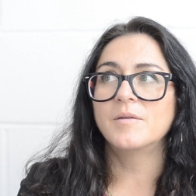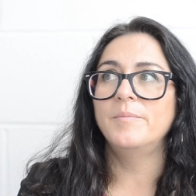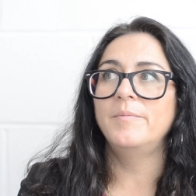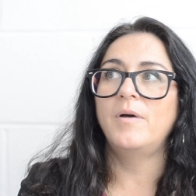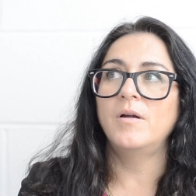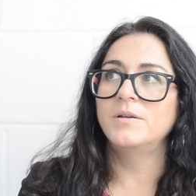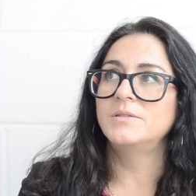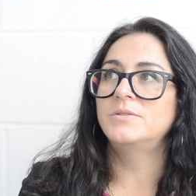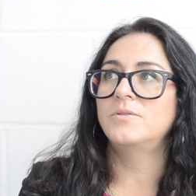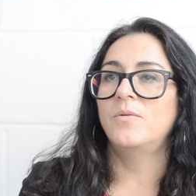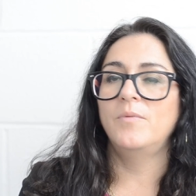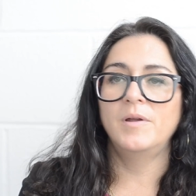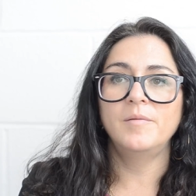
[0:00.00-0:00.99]
Some artists
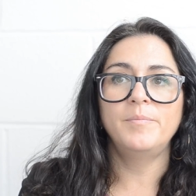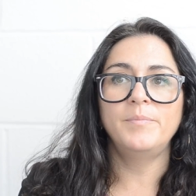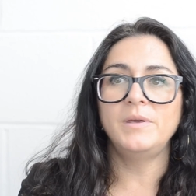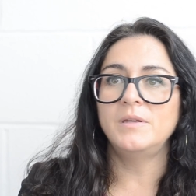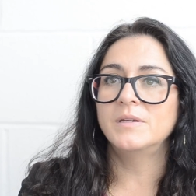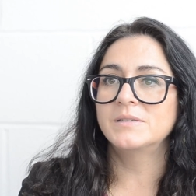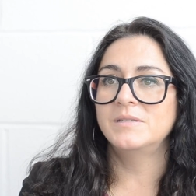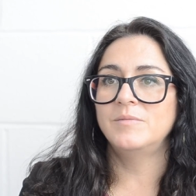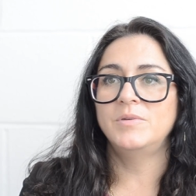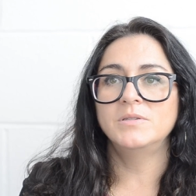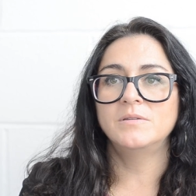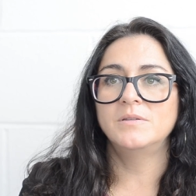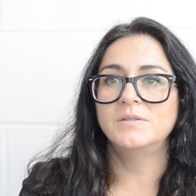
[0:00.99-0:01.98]
don't want to be in
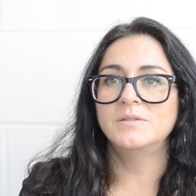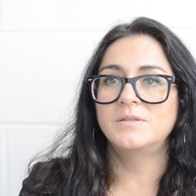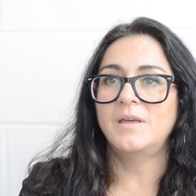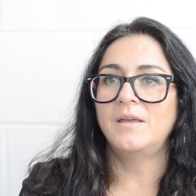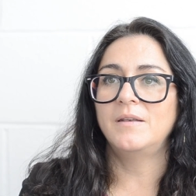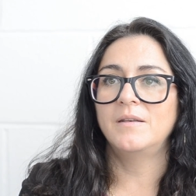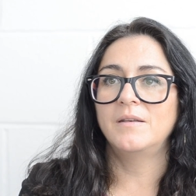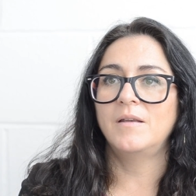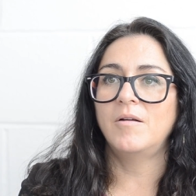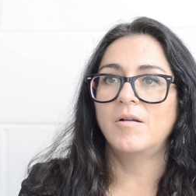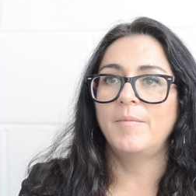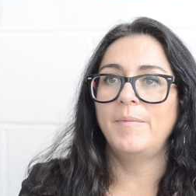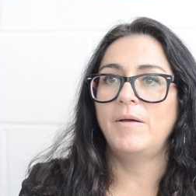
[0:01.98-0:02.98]
exhibitions that
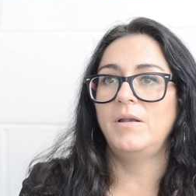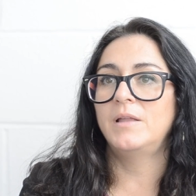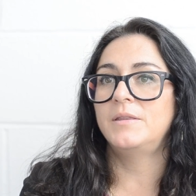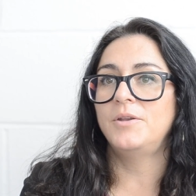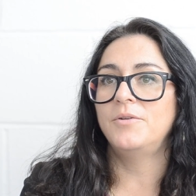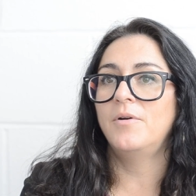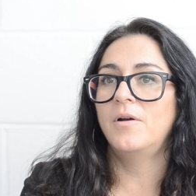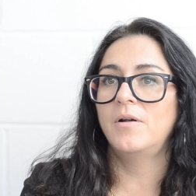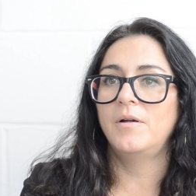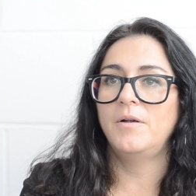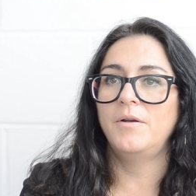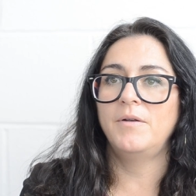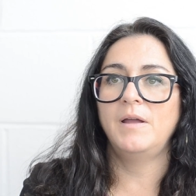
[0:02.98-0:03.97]
are about Latino
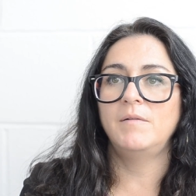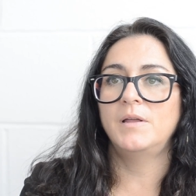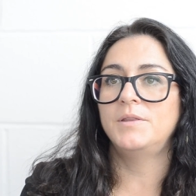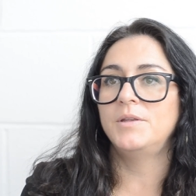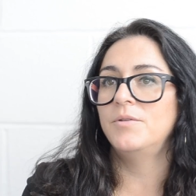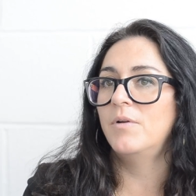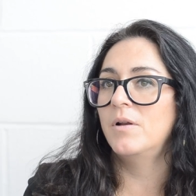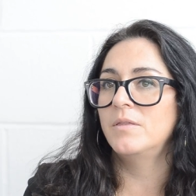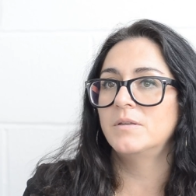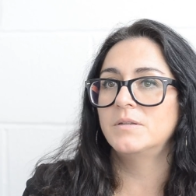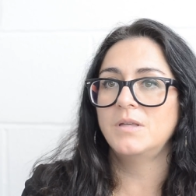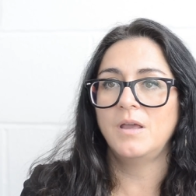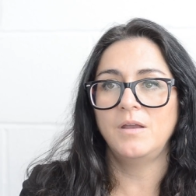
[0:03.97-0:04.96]
art or have Latino art in
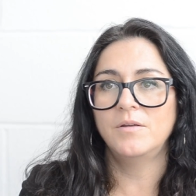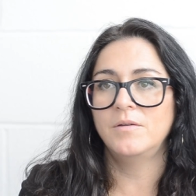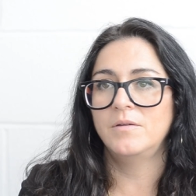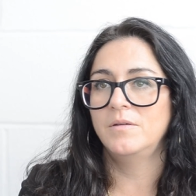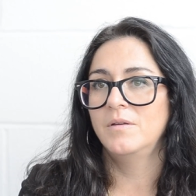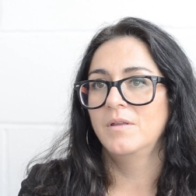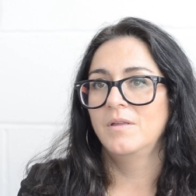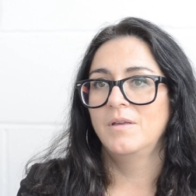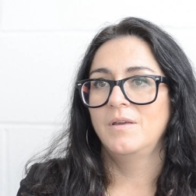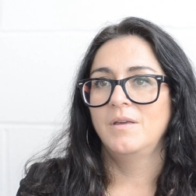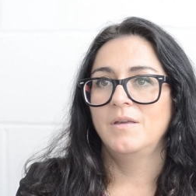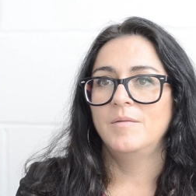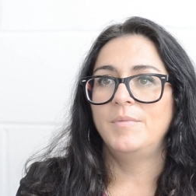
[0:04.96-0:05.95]
the title
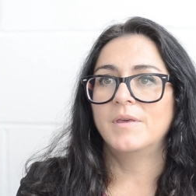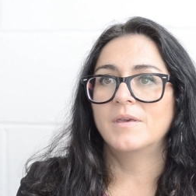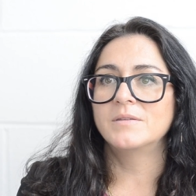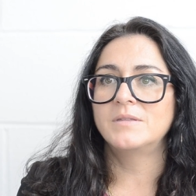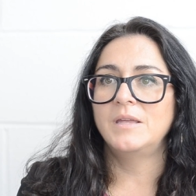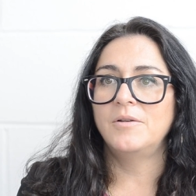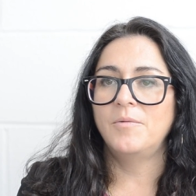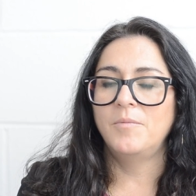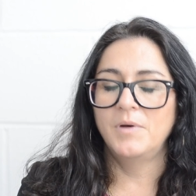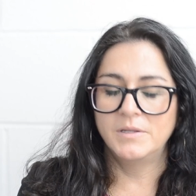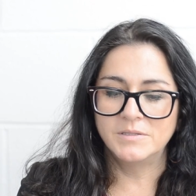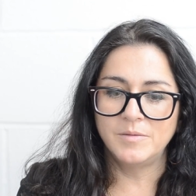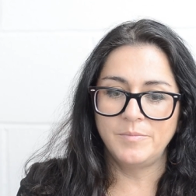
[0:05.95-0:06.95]
because they don't
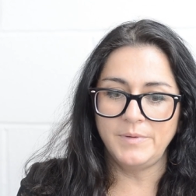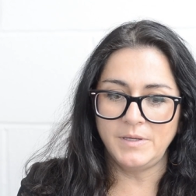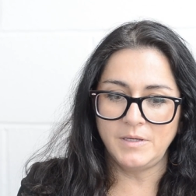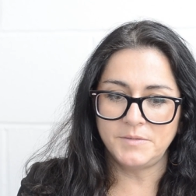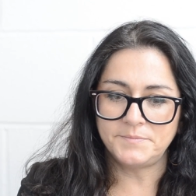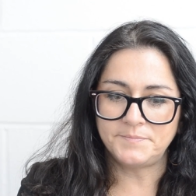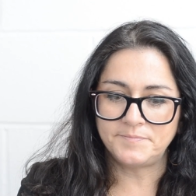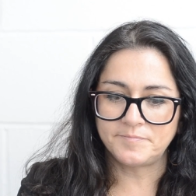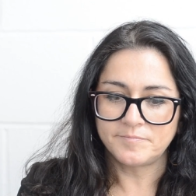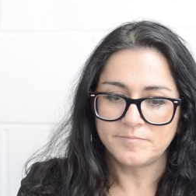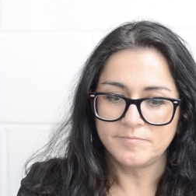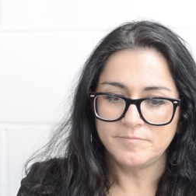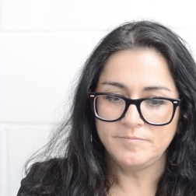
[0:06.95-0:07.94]
want to be
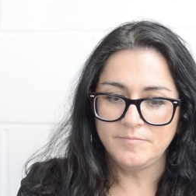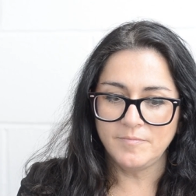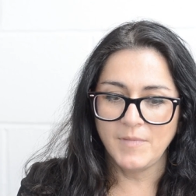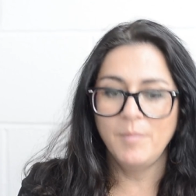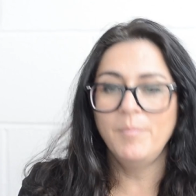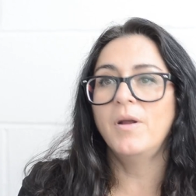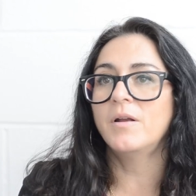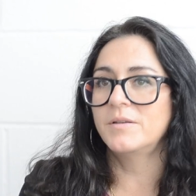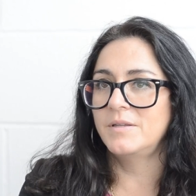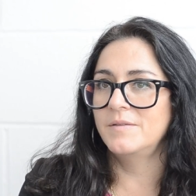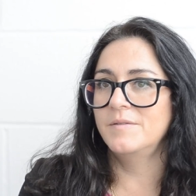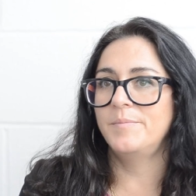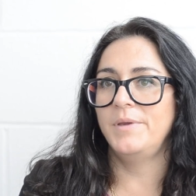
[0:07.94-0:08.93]
marked
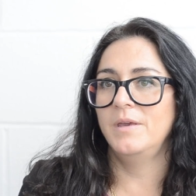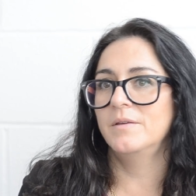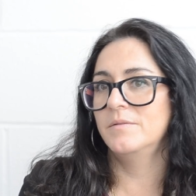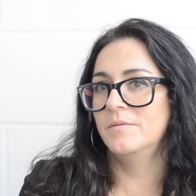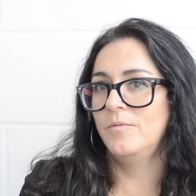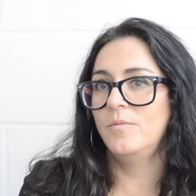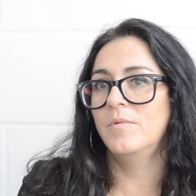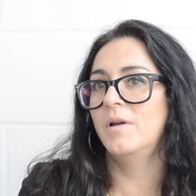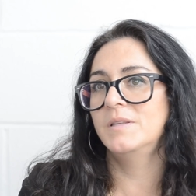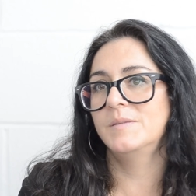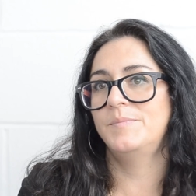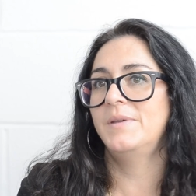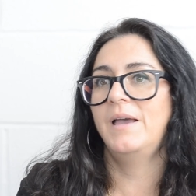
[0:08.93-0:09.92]
as being
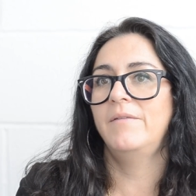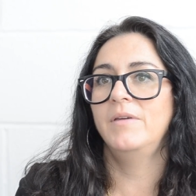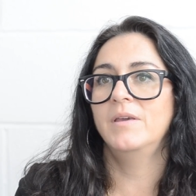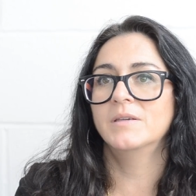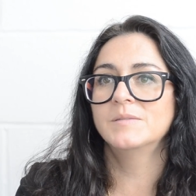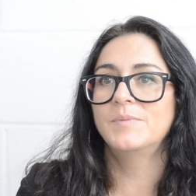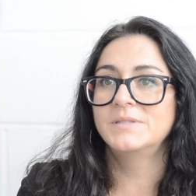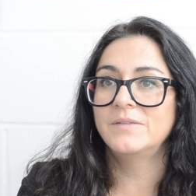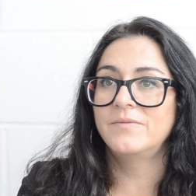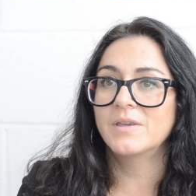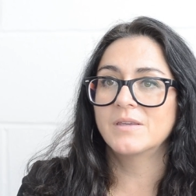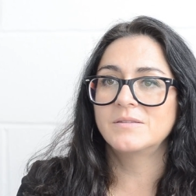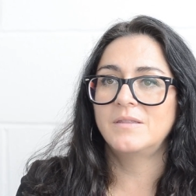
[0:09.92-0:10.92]
having a
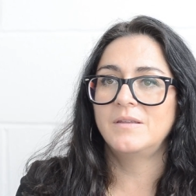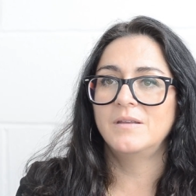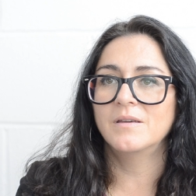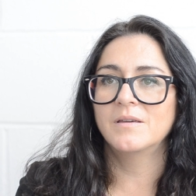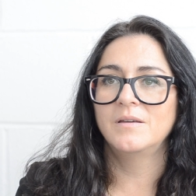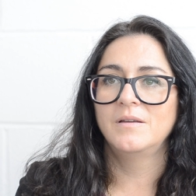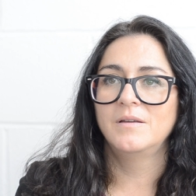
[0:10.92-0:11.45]
specific aesthetic,